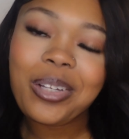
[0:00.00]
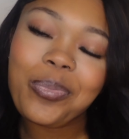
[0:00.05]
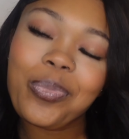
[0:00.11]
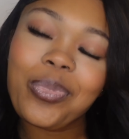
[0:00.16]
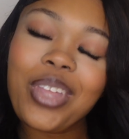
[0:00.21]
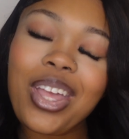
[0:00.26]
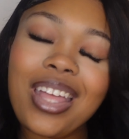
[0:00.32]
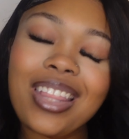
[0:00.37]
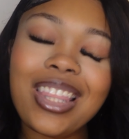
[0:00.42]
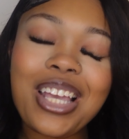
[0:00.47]

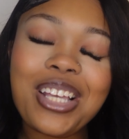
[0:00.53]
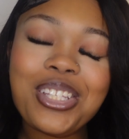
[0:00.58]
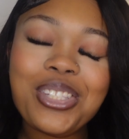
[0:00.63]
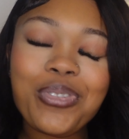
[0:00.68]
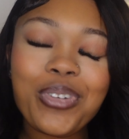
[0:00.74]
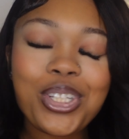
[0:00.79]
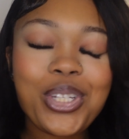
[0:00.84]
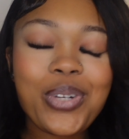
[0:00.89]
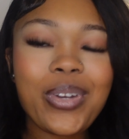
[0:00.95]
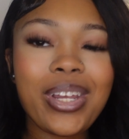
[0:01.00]
Thanks for
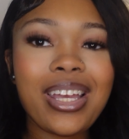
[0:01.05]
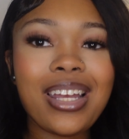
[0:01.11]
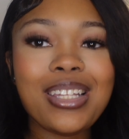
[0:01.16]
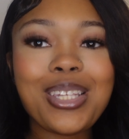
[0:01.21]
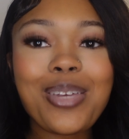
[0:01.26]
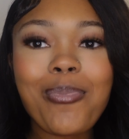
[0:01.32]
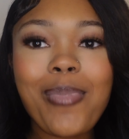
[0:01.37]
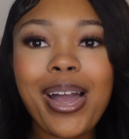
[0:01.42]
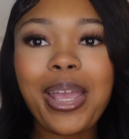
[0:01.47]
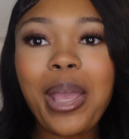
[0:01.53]
tuning into
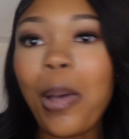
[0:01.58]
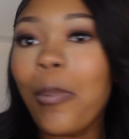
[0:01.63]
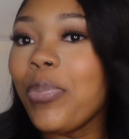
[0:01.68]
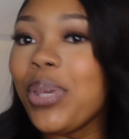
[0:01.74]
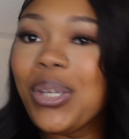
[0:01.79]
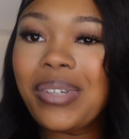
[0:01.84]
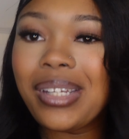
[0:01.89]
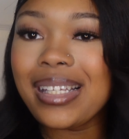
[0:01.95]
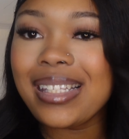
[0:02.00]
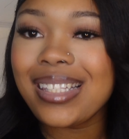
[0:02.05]
my
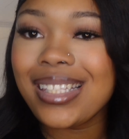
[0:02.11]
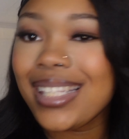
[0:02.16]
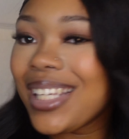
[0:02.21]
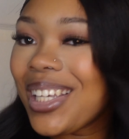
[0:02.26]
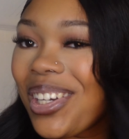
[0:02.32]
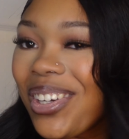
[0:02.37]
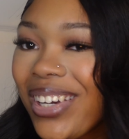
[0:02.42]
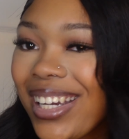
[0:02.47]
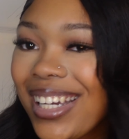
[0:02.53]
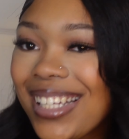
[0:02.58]
beauty
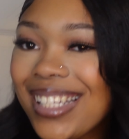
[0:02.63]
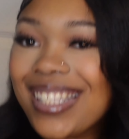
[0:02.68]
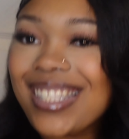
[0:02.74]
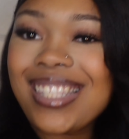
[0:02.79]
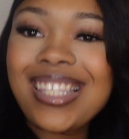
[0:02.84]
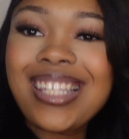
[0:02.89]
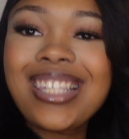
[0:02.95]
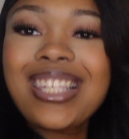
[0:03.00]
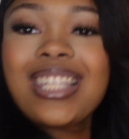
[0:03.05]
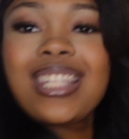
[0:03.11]
secrets.
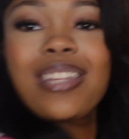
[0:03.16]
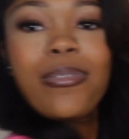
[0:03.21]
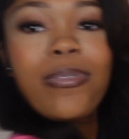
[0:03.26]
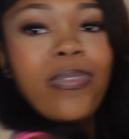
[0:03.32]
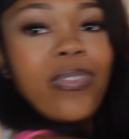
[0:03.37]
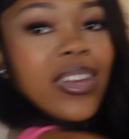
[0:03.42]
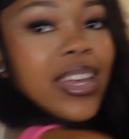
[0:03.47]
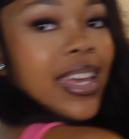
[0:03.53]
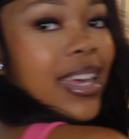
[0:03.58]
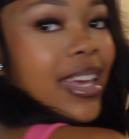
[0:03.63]
This is the
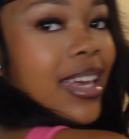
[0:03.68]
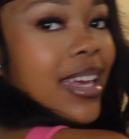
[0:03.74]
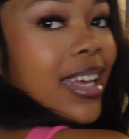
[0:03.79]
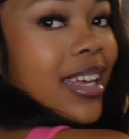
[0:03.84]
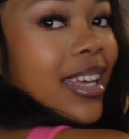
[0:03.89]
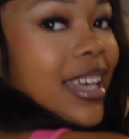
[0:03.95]
fit.